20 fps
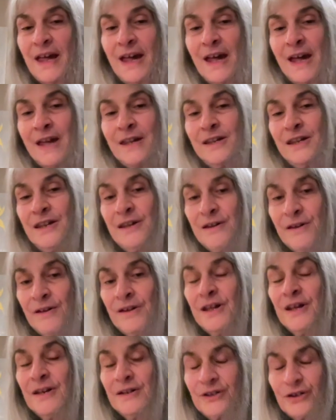and you know
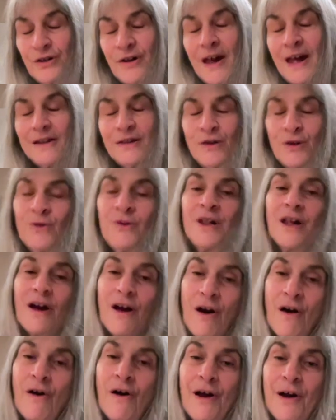you attract who you
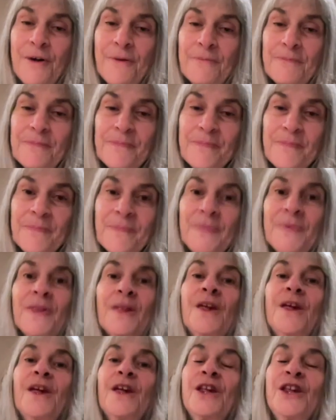are.
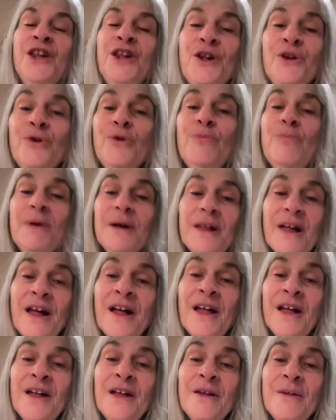You
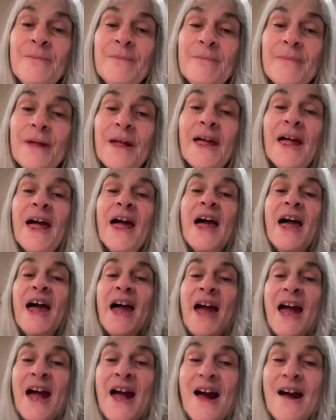become
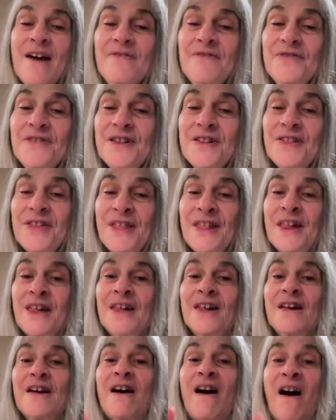
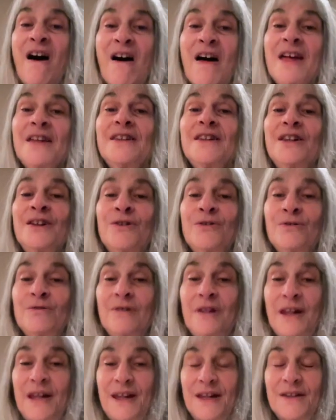everything on your
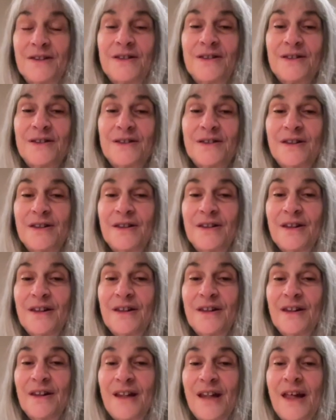list.
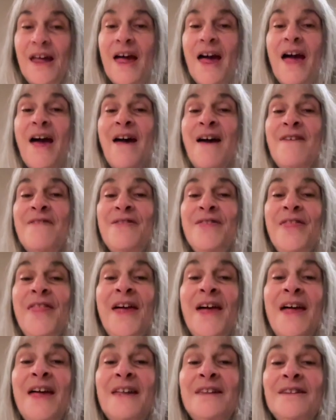And
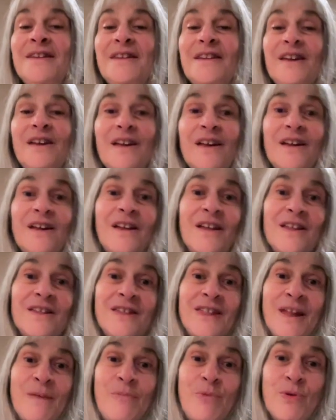then
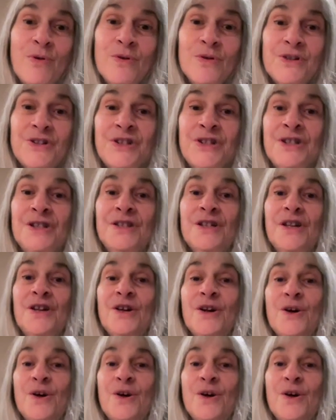the person